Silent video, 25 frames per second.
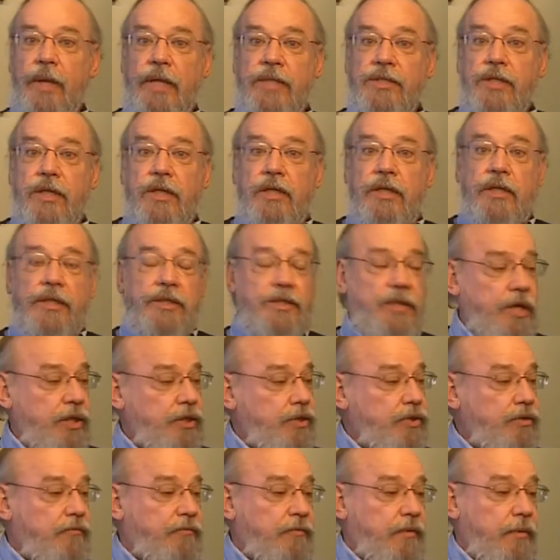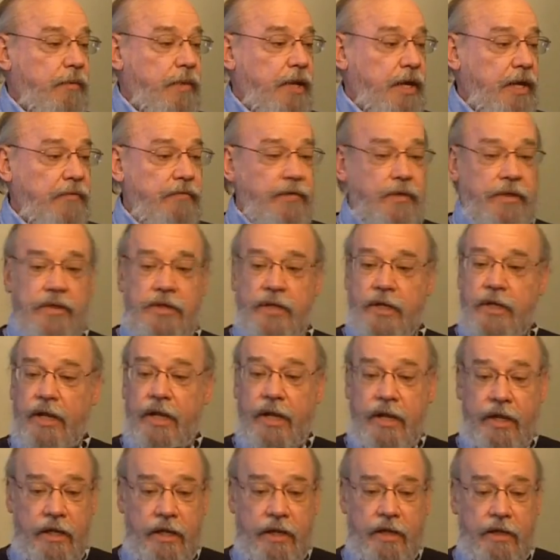Basically takes you from heaven to
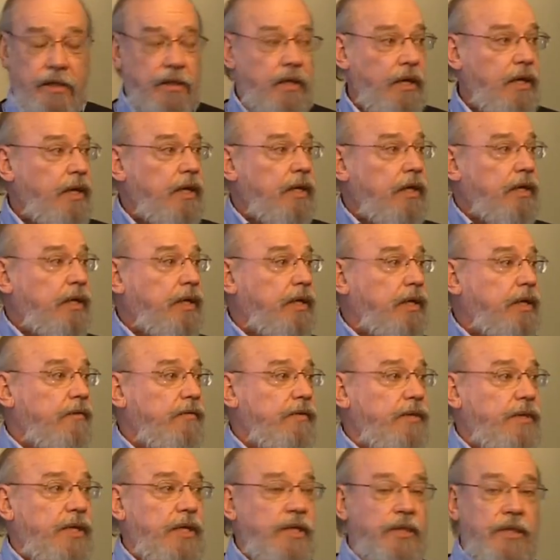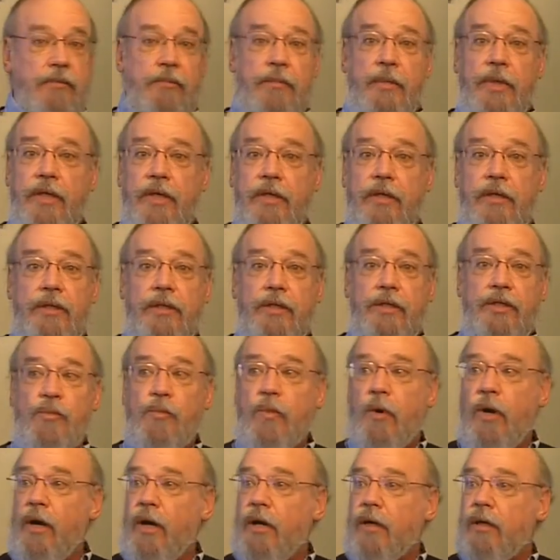hell and everything in the middle in
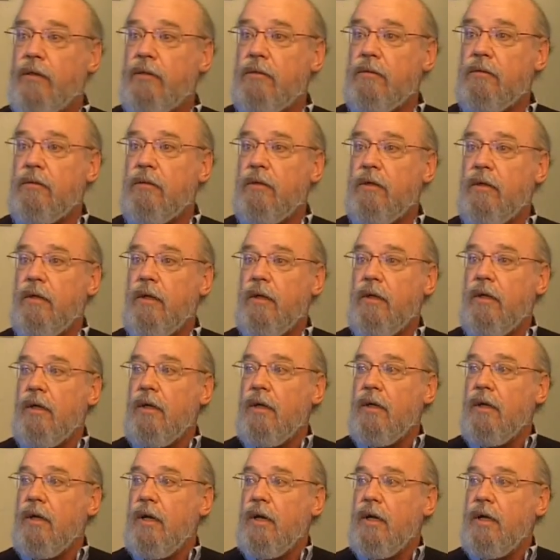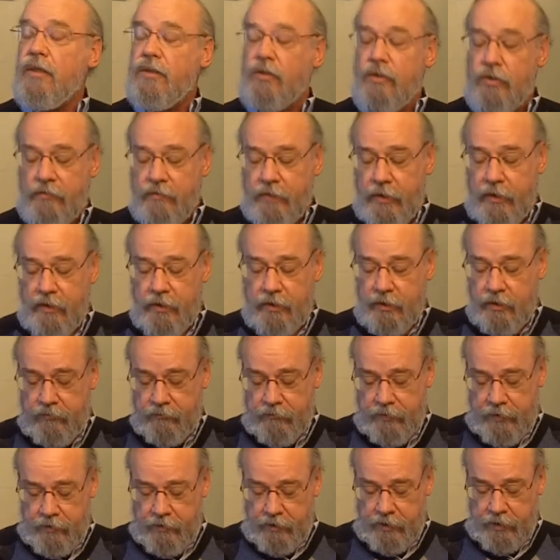this prayer. So it's
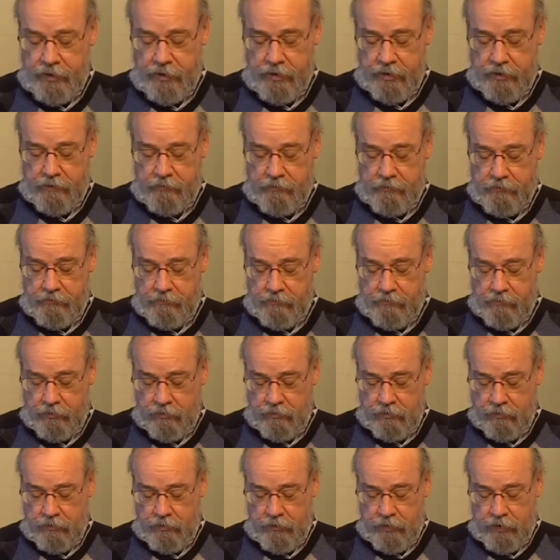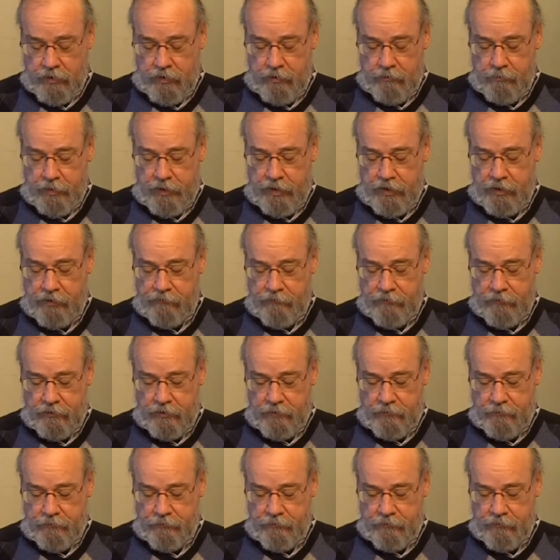very, very
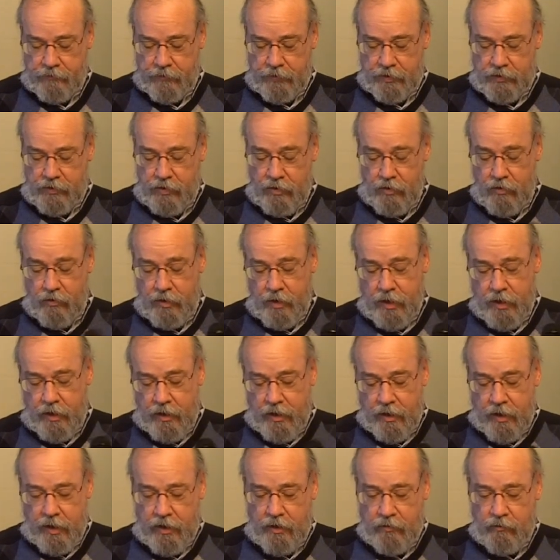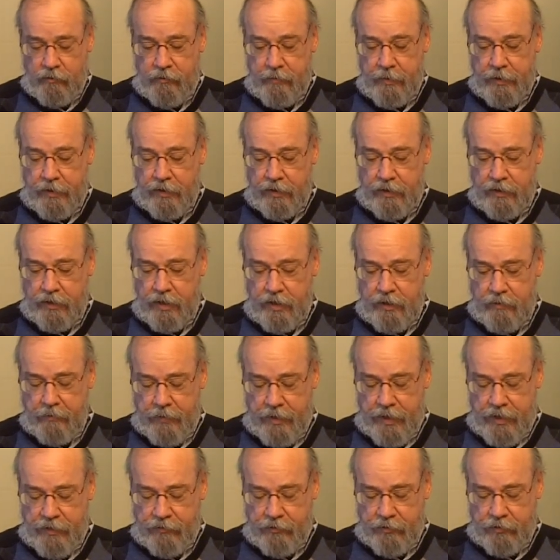meaningful. So we've been looking
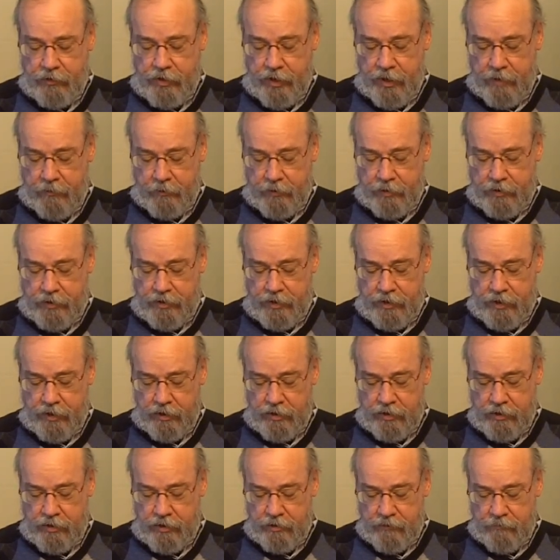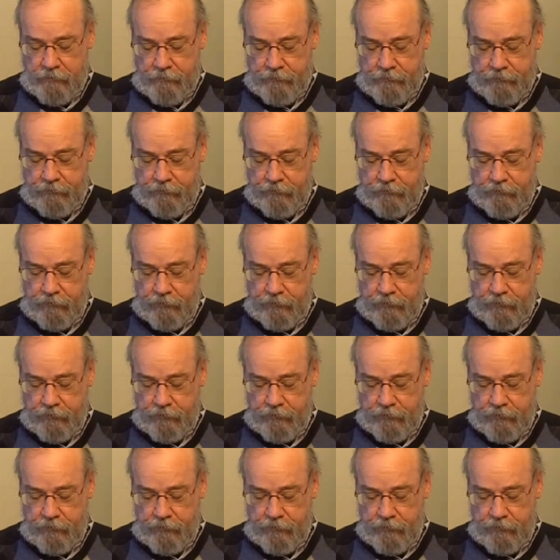at Matthew chapter 6,